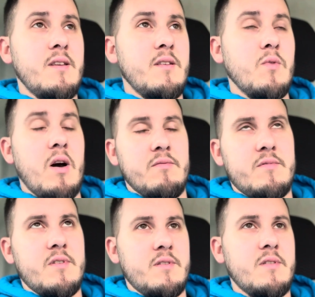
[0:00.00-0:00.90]
well,
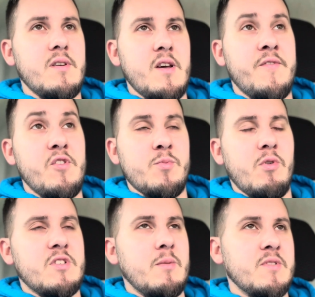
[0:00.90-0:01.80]
a fuse
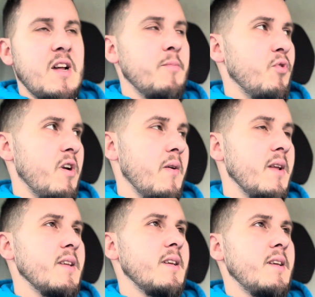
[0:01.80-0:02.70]
box double stack board anyway.
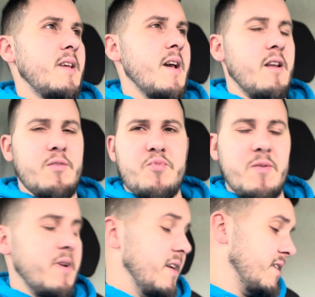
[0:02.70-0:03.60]
Yeah, I was pretty
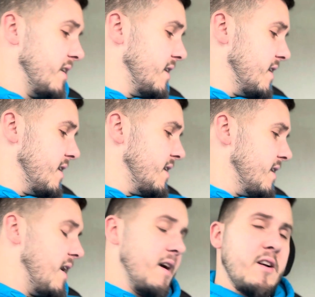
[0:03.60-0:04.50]
pleased.
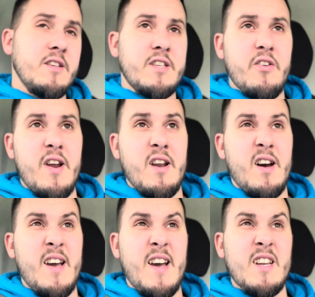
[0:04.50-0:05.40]
Considering
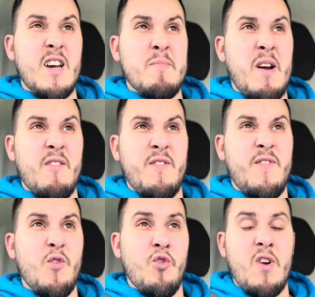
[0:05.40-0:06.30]
I had about
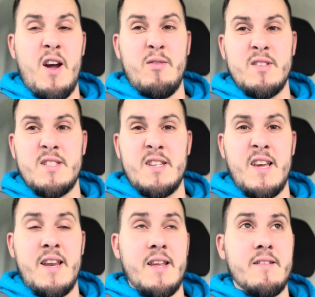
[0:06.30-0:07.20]
4 hours to
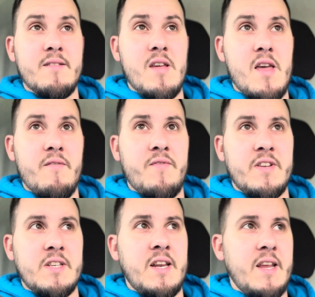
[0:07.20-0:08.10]
get it
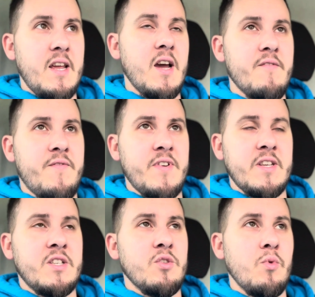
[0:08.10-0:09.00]
physically
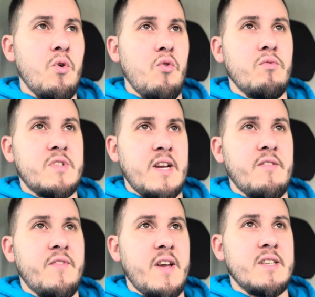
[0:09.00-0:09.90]
fitted to the wall,
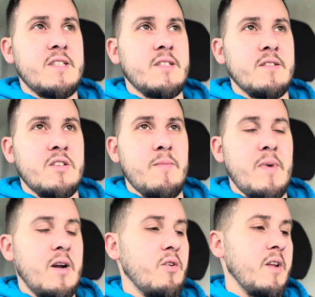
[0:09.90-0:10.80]
second fixed, and turned
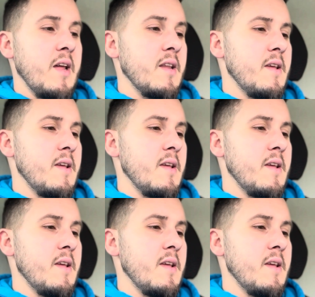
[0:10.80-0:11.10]
back on again.